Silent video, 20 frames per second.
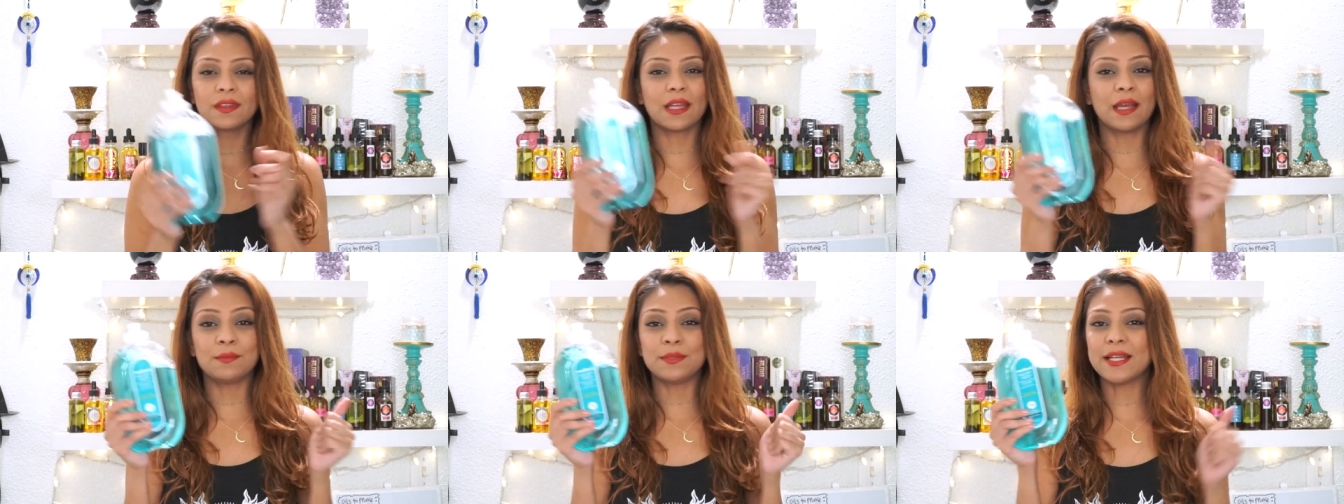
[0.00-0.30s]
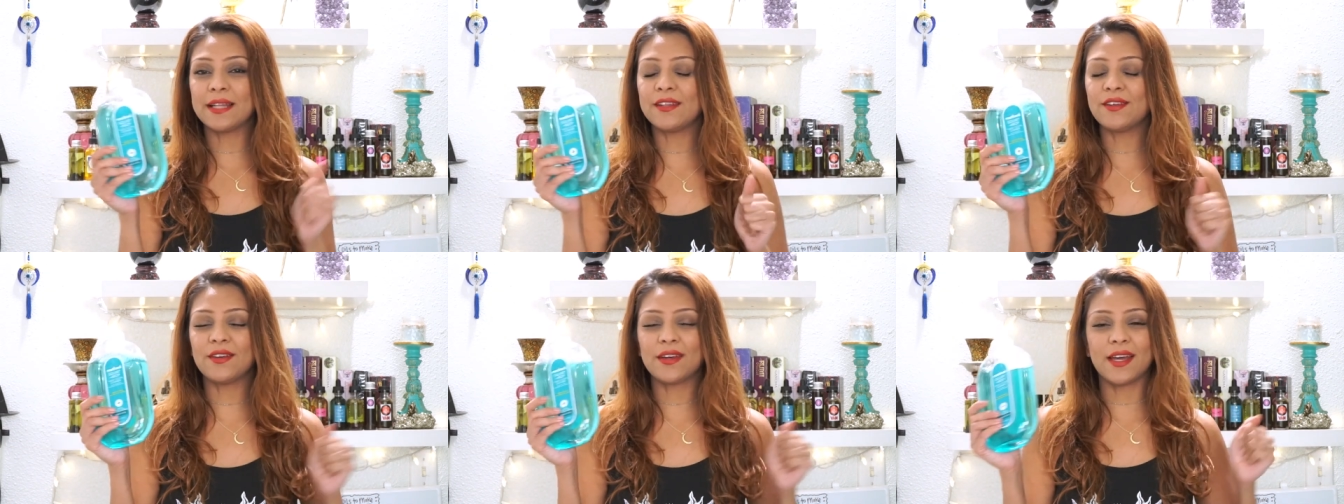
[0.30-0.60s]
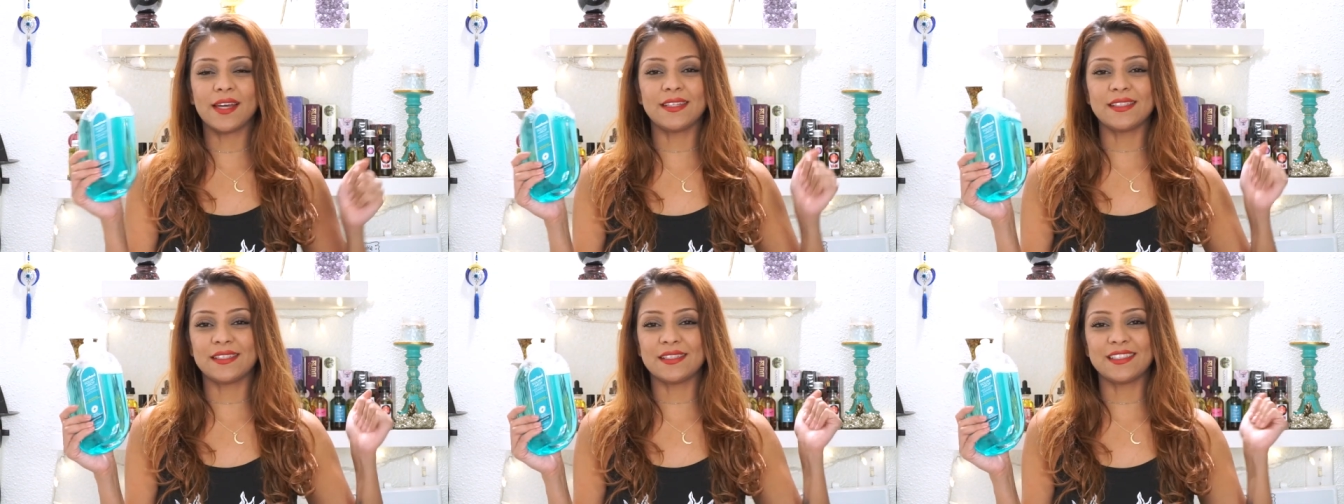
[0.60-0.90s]
I'm telling you
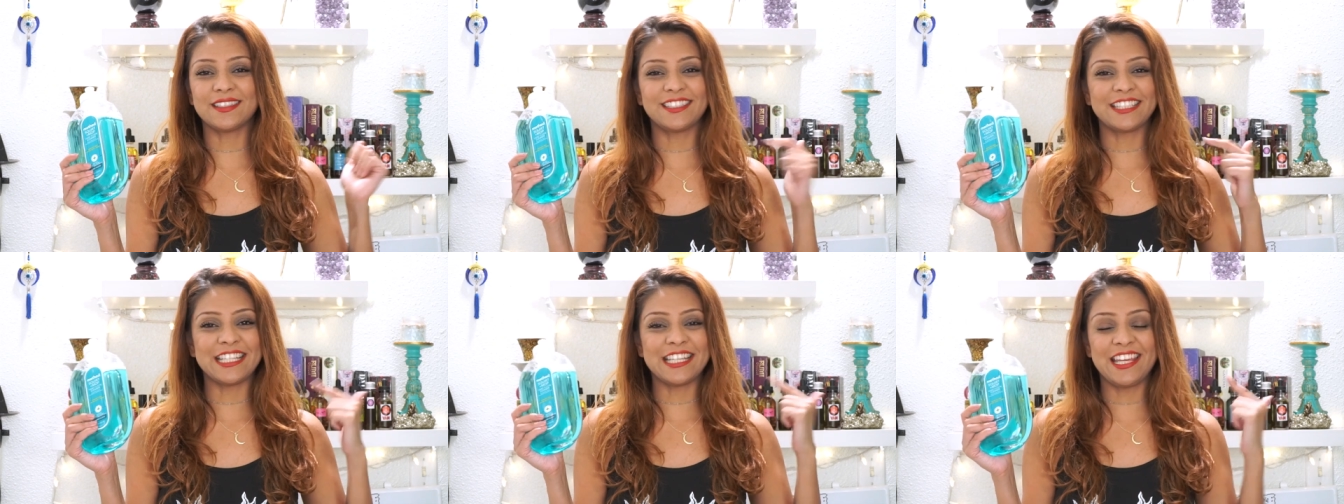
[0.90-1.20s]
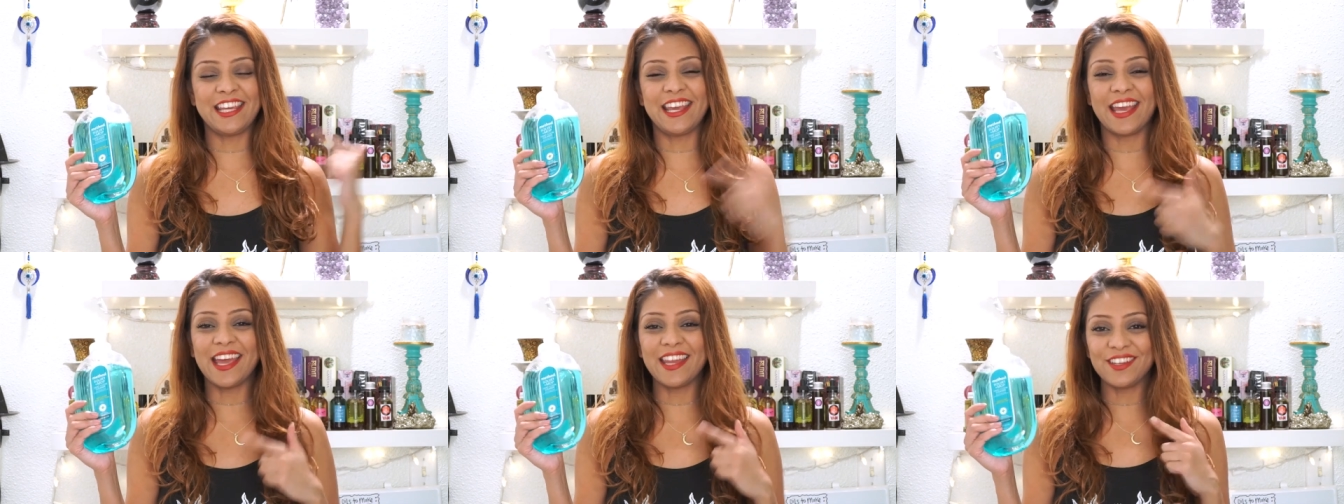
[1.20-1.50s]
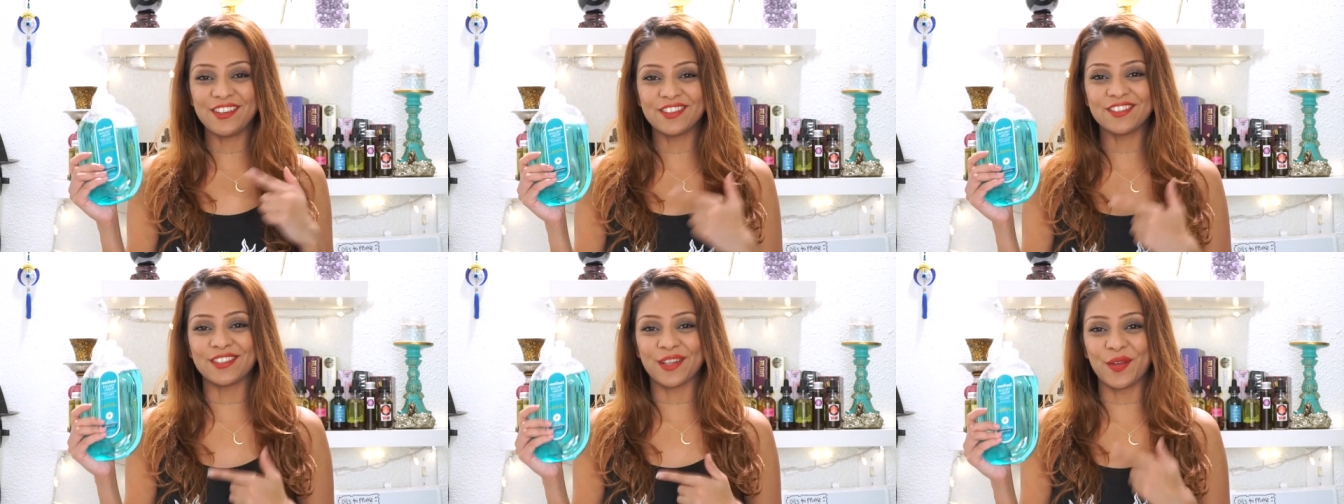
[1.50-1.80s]
guys,
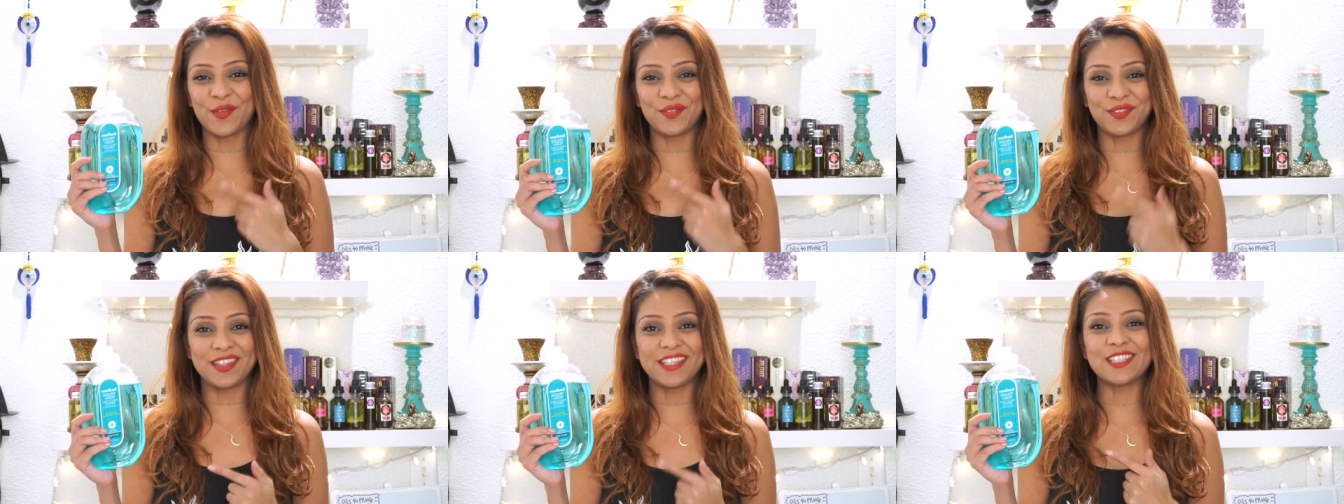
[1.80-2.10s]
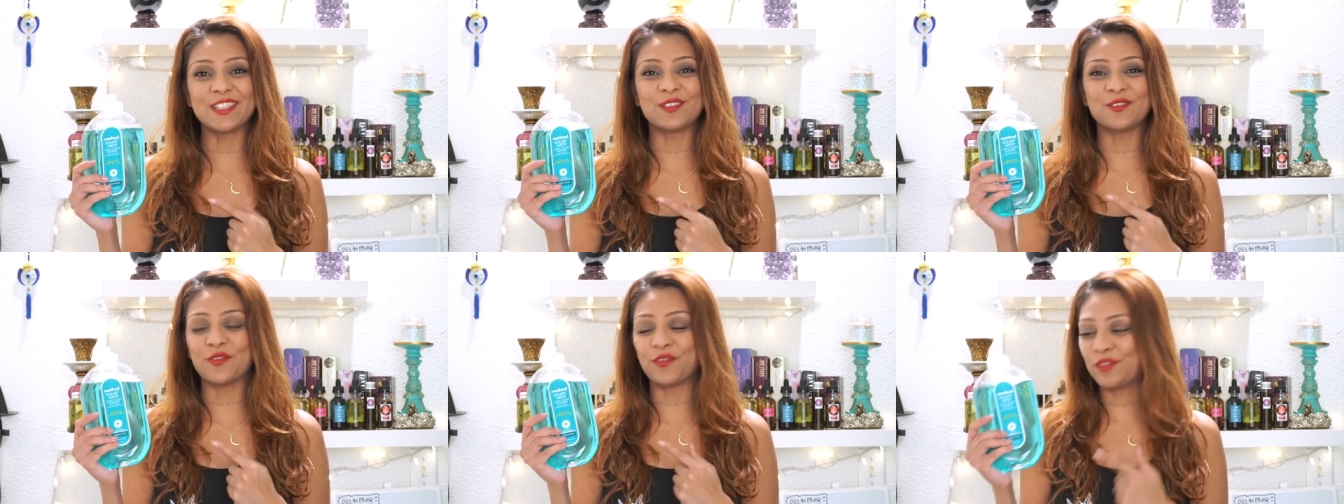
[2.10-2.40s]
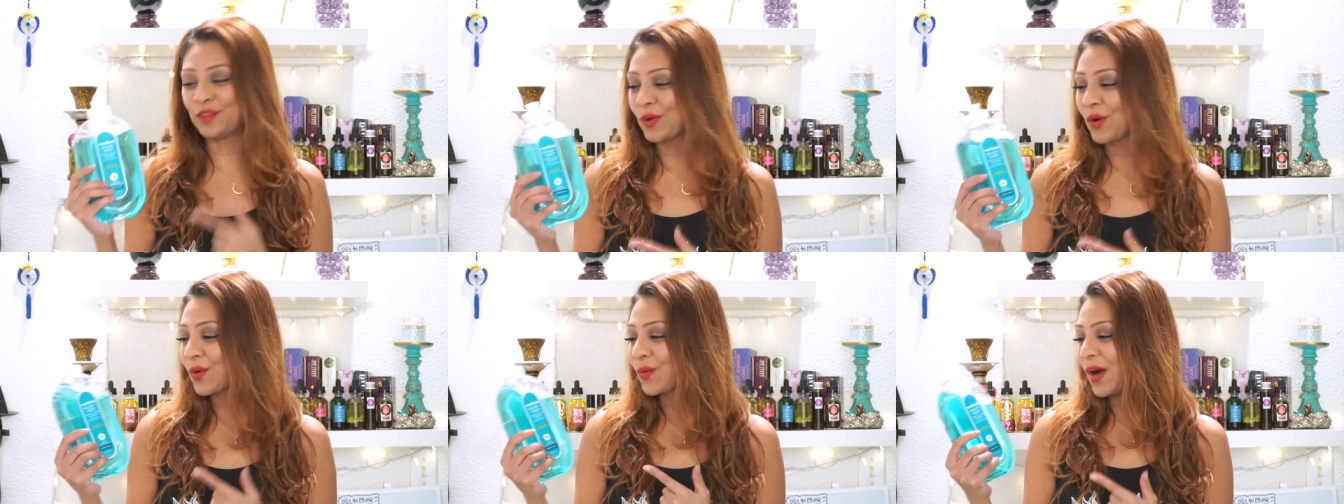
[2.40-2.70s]
get yourself this
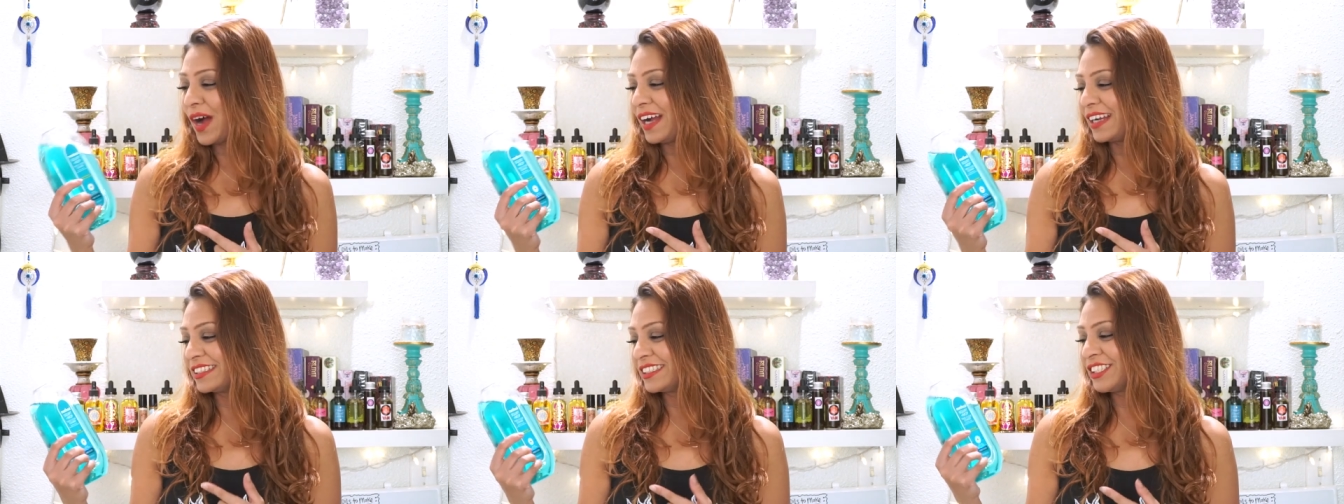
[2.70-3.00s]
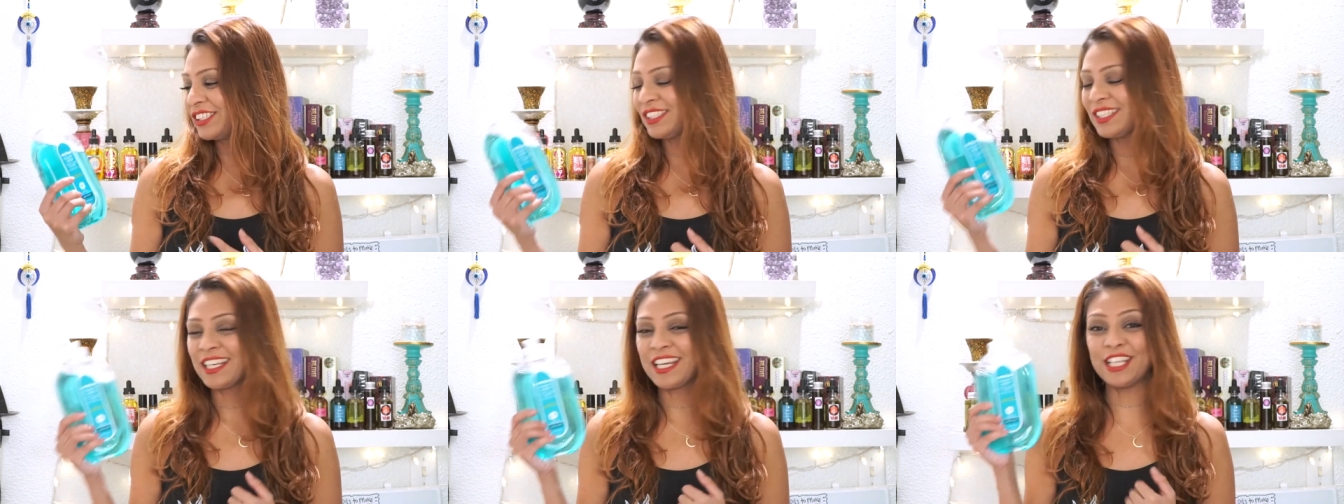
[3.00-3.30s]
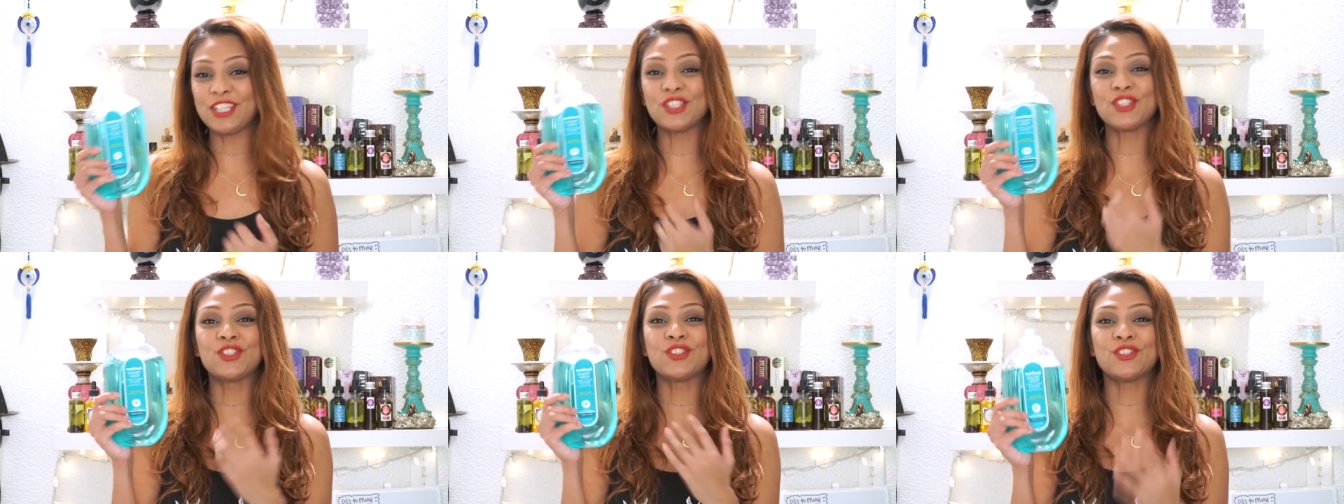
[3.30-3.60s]
floor wash.
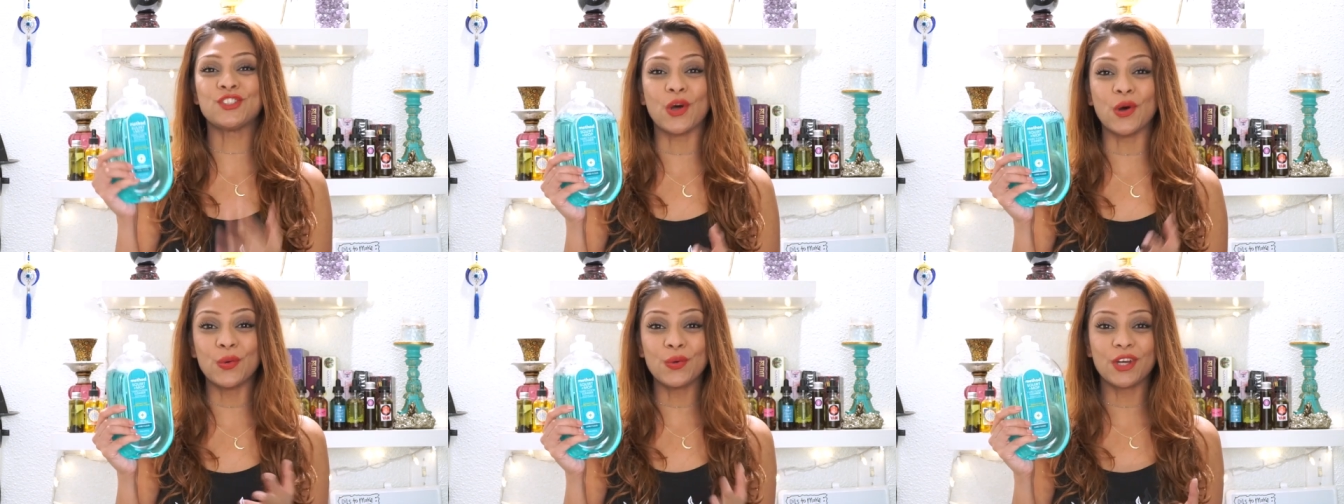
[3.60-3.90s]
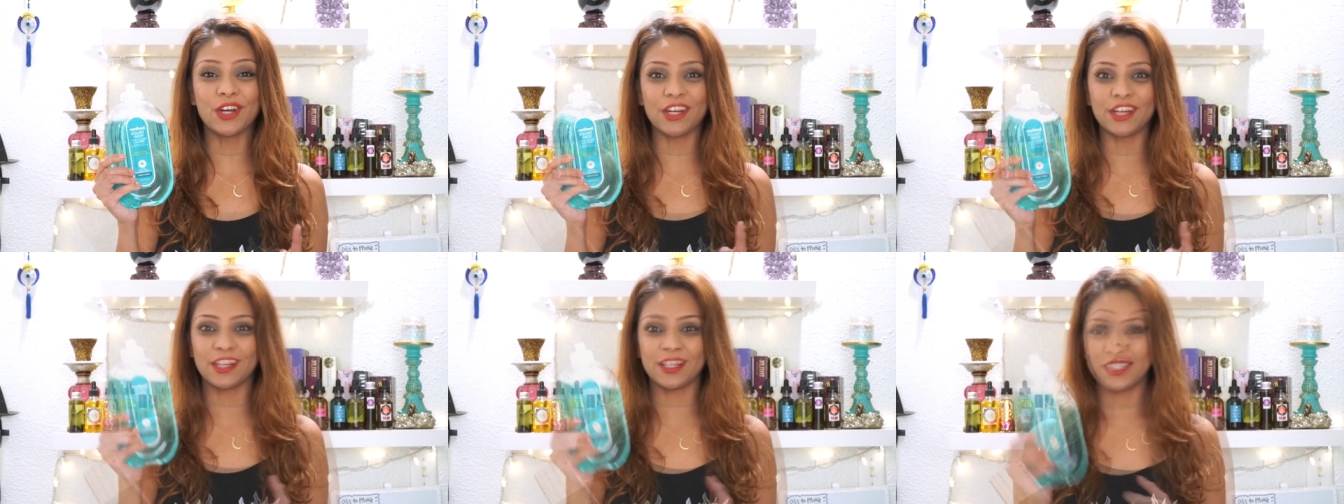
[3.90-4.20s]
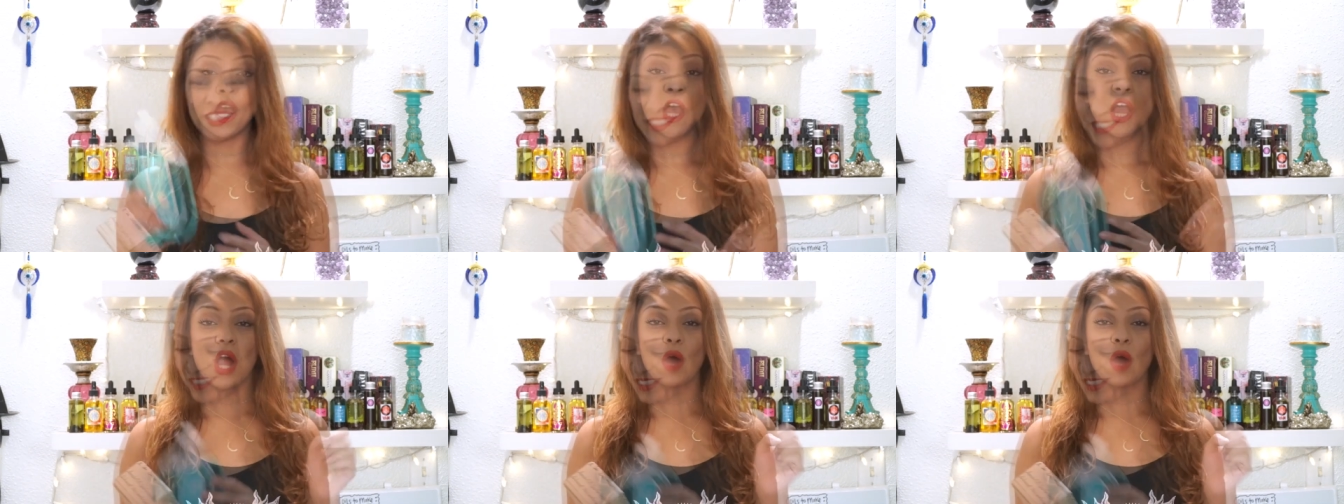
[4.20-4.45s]
It's so good.